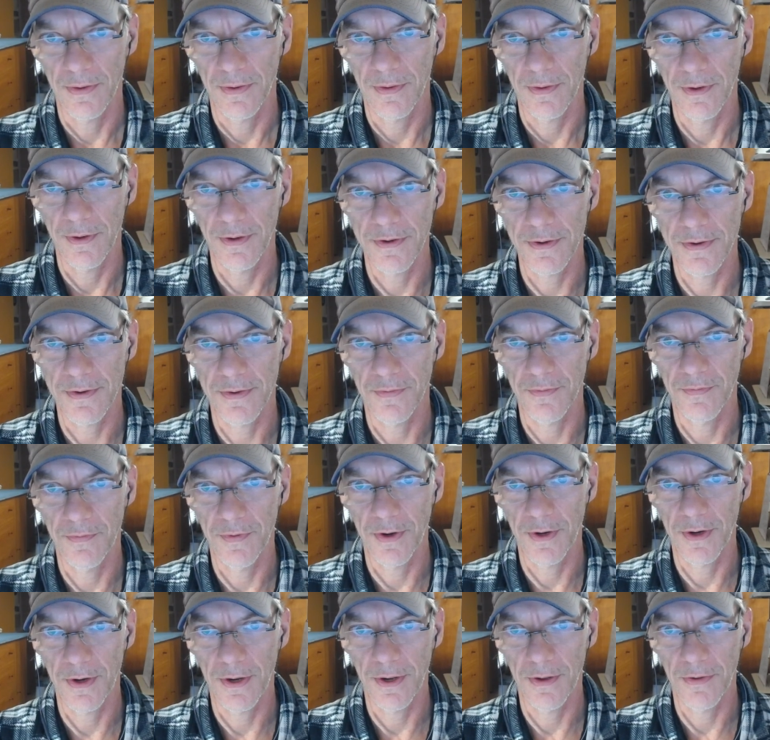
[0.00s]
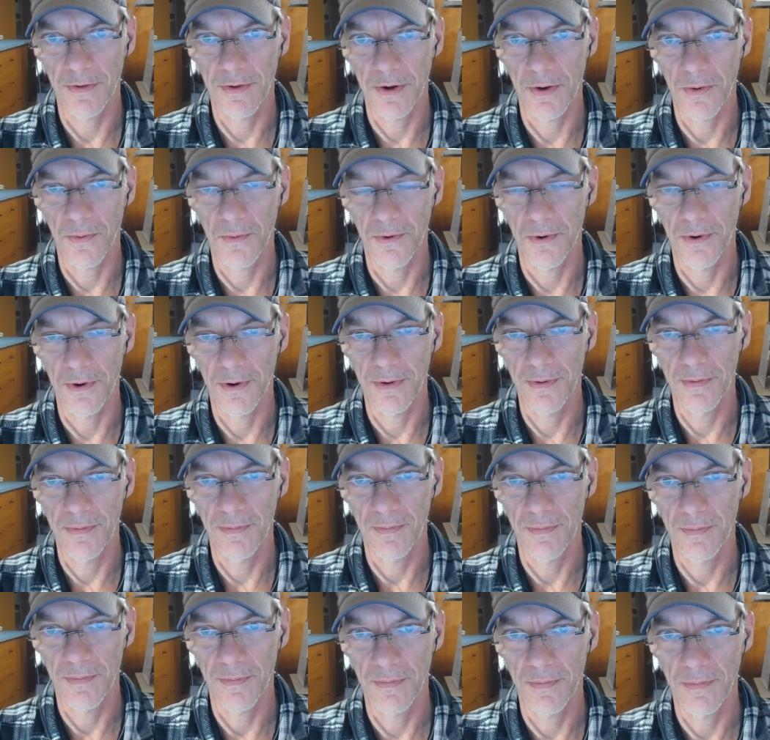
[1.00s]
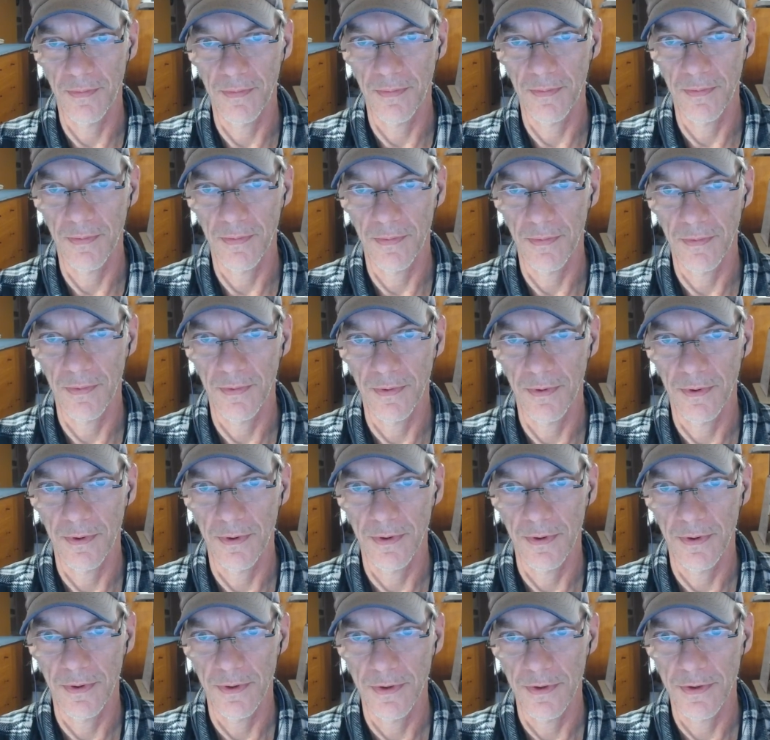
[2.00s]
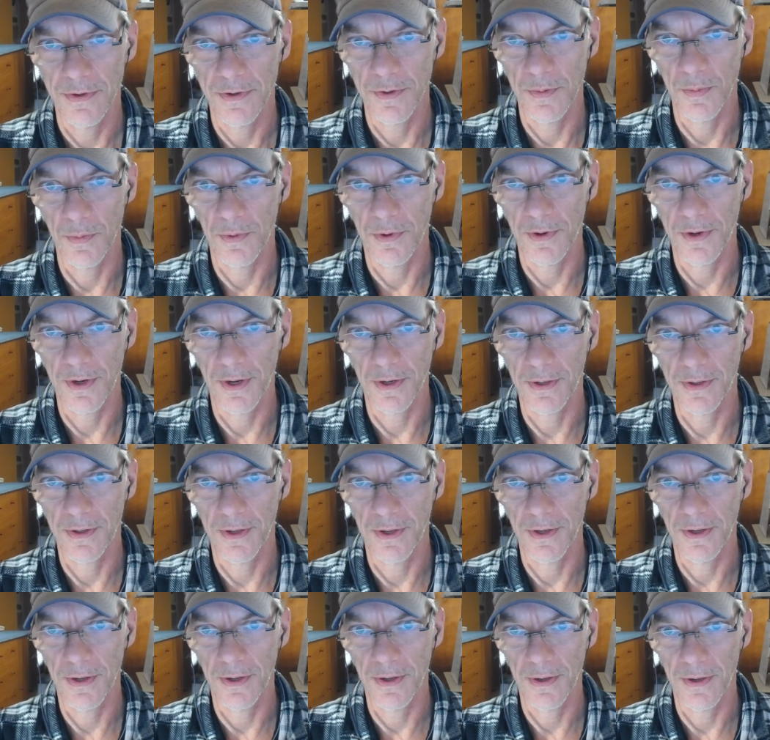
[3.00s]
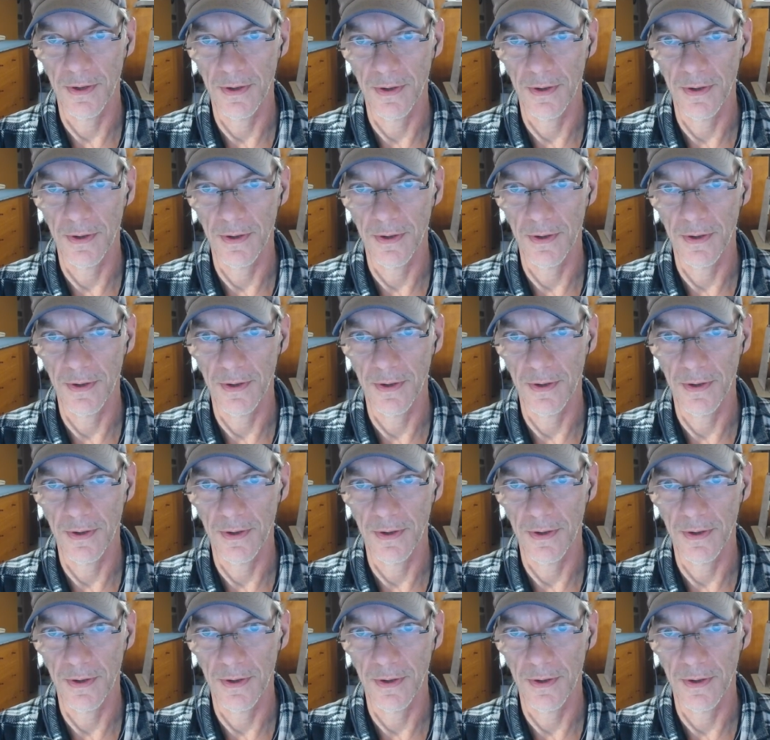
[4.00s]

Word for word: Here's the video that I wanted. So I'm going to take that.